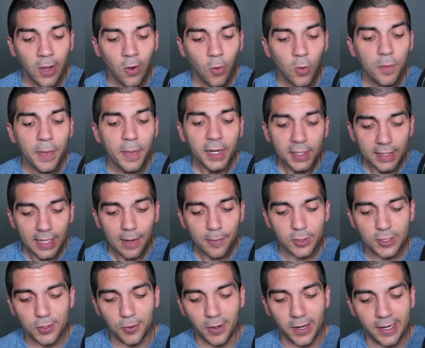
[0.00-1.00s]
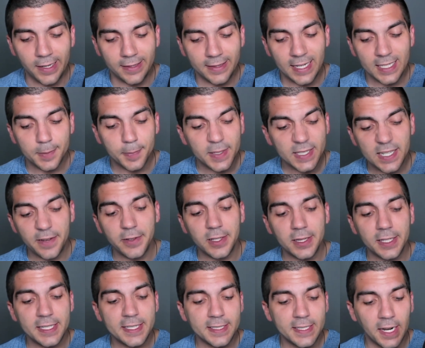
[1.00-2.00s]
We met in a laboratory that
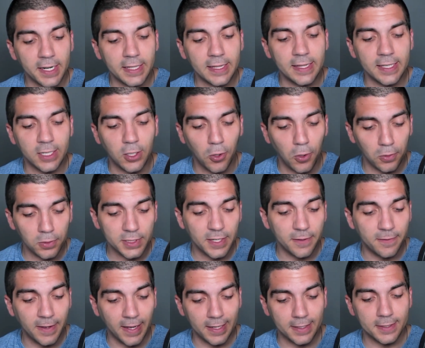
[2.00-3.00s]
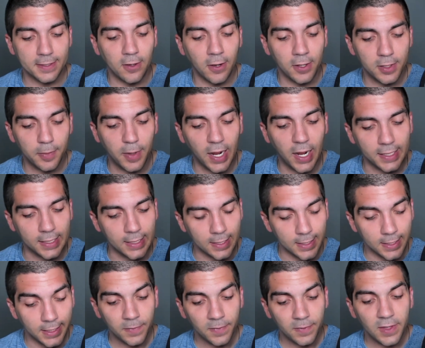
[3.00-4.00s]
specifically studied the cold's effects on the body.
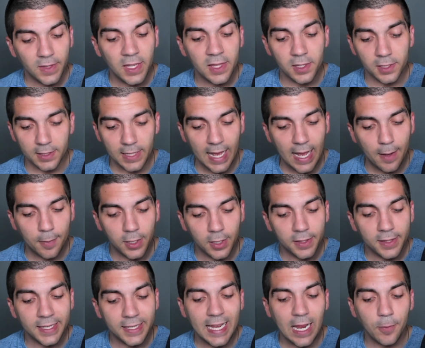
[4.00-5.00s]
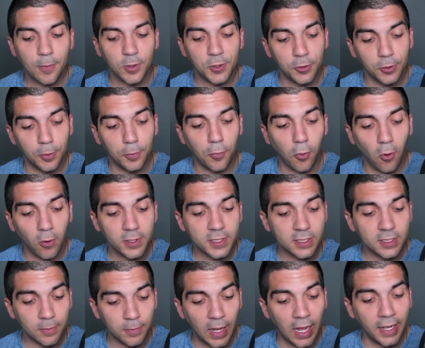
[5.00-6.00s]
In the lab, the camera crew poured
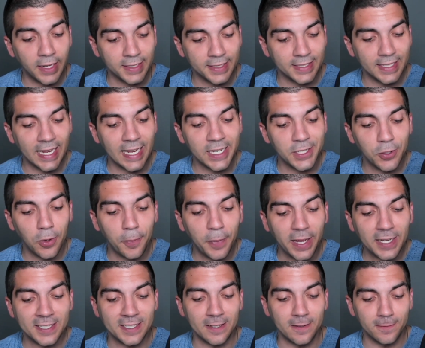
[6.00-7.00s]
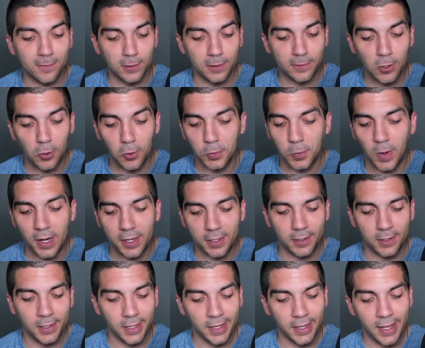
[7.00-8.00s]
some ice into a basin full of cold water.